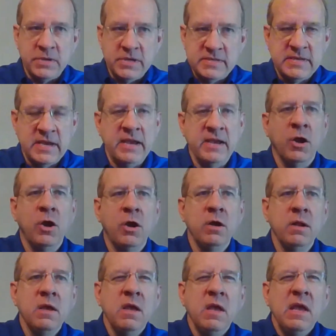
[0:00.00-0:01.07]
PCI
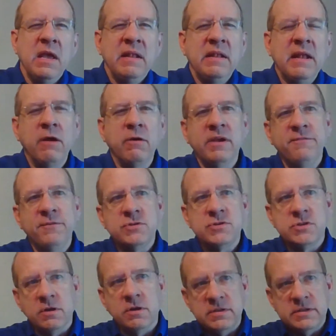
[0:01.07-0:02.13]
card. Now, if you
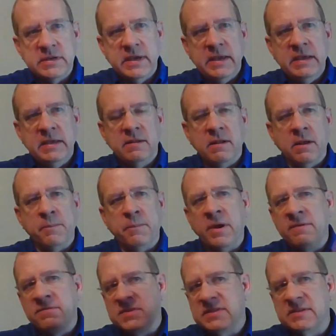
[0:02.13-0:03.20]
start to get
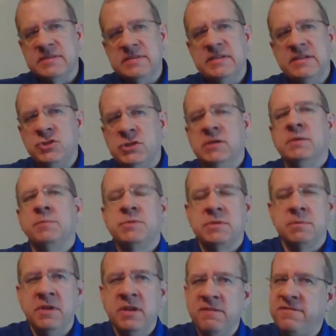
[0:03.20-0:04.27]
above 16
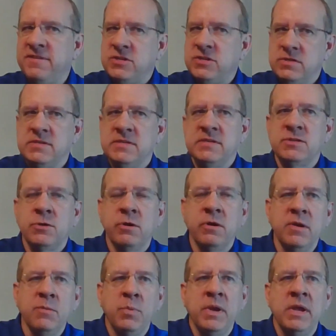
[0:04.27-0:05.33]
chips, some inefficiencies
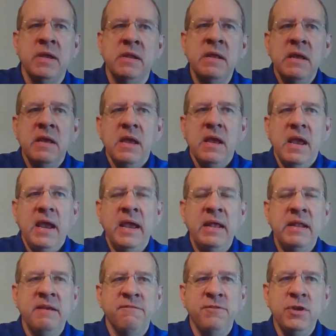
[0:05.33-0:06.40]
creep in
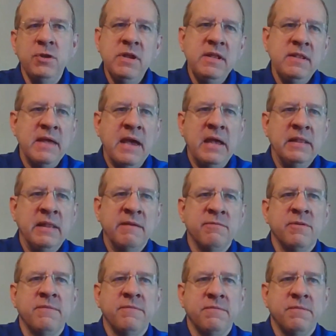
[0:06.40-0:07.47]
and if you need that
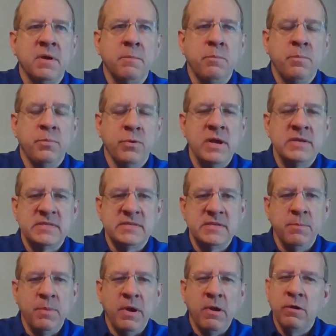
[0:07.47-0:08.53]
level of uh,
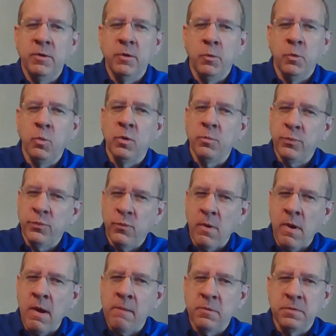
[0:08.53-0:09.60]
processing power, we're
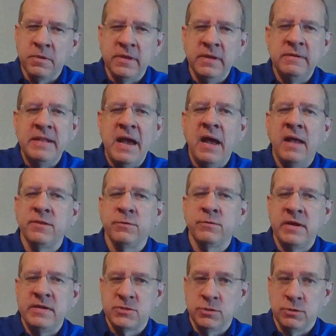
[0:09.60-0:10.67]
probably not the
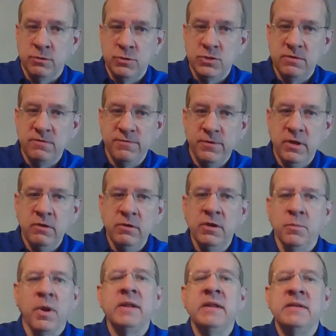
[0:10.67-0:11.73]
right solution for you.
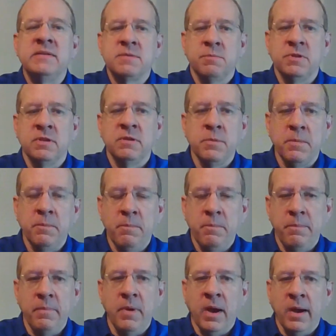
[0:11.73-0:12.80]
You probably need something a little bit
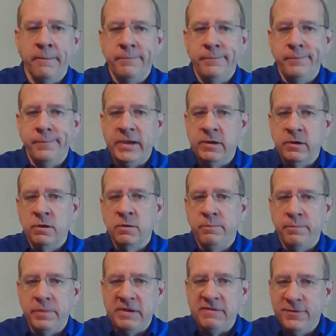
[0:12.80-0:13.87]
um,
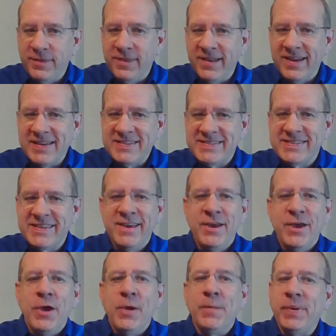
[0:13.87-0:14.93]
bigger, beefier than us.
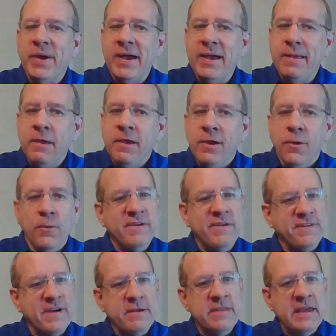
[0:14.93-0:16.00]
But we
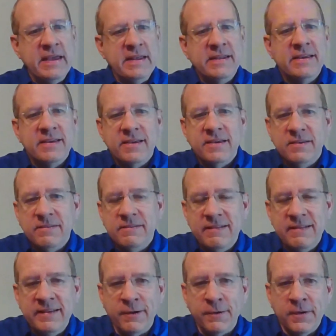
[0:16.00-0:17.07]
found that,
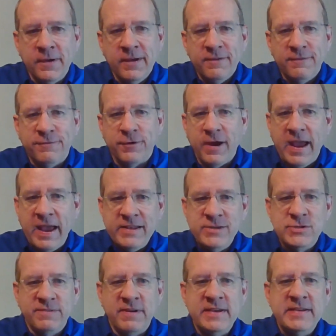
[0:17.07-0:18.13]
you know, for
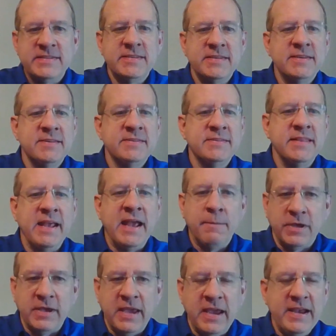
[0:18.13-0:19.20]
edge devices, the
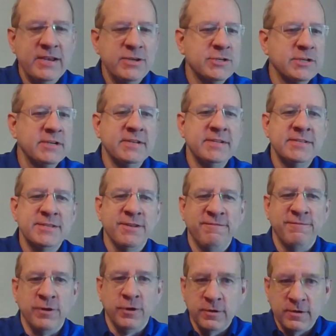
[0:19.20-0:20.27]
applications, the
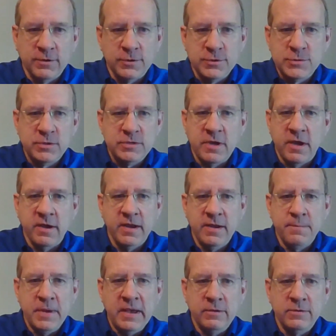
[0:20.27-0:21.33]
verticals we're talking
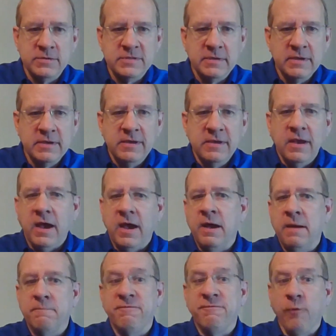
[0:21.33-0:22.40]
about,
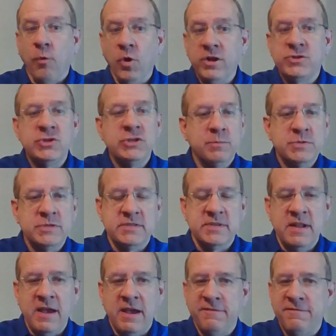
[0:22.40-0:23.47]
four chips is
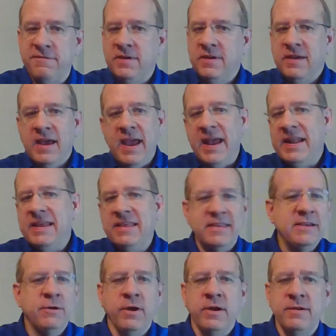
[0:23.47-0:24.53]
enough
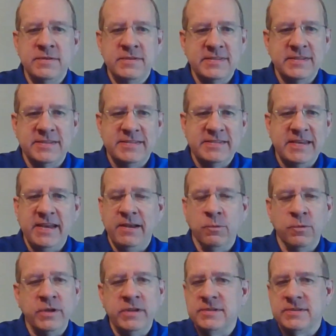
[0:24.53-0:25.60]
anything greater than
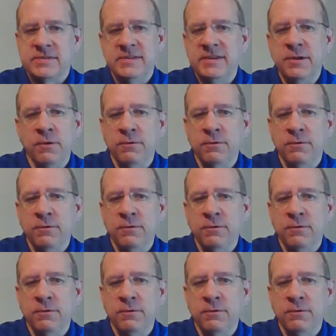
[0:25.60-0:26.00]
16 we just you